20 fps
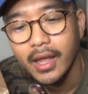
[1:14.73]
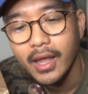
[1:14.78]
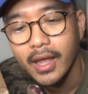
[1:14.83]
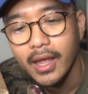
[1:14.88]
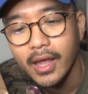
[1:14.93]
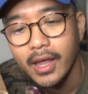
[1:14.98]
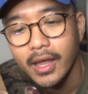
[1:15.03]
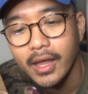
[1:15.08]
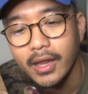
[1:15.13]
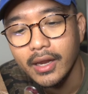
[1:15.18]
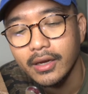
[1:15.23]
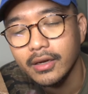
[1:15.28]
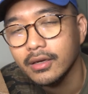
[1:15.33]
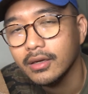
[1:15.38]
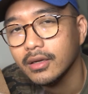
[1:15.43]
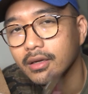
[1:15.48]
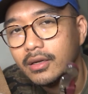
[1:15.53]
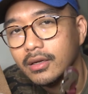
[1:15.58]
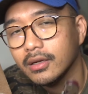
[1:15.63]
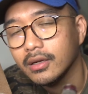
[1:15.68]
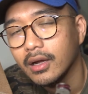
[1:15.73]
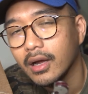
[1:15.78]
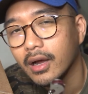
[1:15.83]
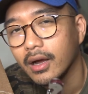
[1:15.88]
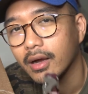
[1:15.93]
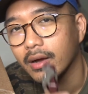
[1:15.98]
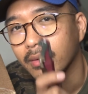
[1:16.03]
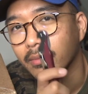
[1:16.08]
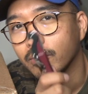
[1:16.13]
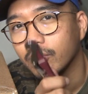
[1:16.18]
And
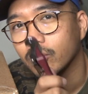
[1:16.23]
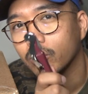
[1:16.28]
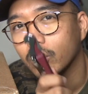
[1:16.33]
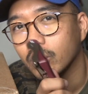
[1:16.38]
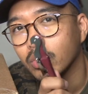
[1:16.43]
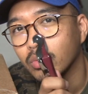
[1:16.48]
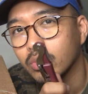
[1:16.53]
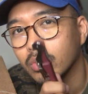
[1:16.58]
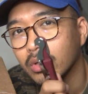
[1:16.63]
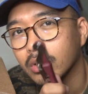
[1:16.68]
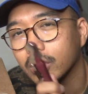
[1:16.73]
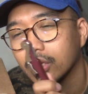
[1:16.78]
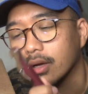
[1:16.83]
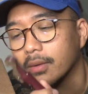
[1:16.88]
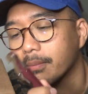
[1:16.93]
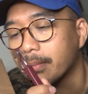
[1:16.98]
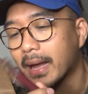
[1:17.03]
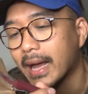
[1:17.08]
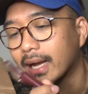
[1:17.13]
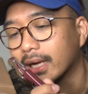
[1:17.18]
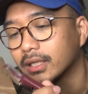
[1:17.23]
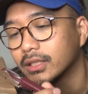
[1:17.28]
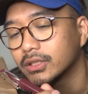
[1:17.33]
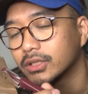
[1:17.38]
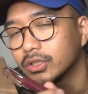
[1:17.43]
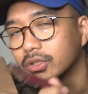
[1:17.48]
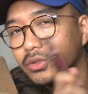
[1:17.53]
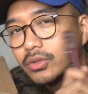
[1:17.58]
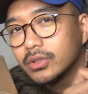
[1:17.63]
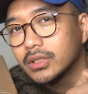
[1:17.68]
um, we'll, we'll come back
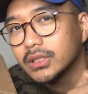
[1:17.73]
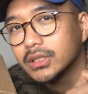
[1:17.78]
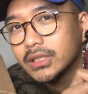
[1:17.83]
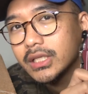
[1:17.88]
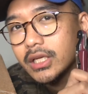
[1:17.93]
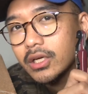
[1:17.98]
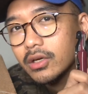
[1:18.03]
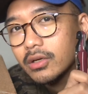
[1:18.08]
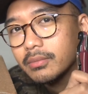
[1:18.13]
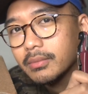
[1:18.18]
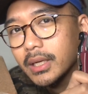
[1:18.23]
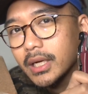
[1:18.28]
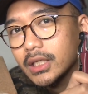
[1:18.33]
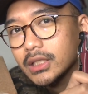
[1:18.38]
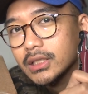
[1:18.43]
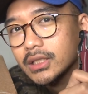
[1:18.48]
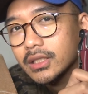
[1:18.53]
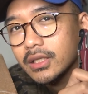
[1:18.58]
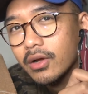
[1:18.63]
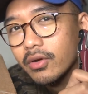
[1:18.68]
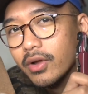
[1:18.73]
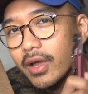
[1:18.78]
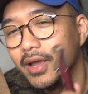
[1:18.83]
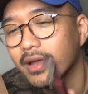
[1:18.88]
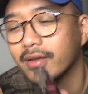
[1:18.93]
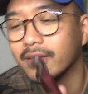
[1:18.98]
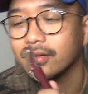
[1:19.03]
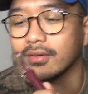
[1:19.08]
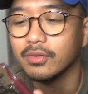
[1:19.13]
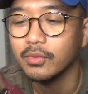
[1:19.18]
to the sneaker unboxing,
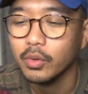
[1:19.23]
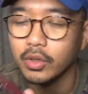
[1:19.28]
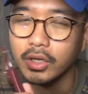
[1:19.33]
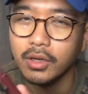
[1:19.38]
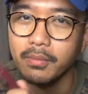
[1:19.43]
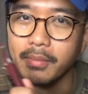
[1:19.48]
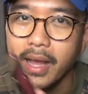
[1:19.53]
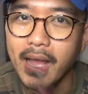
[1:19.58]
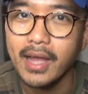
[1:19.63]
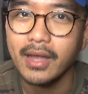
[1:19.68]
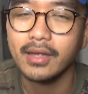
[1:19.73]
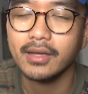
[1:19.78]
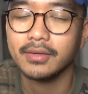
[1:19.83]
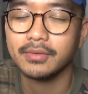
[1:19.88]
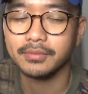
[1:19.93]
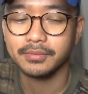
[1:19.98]
okay? We'll come back.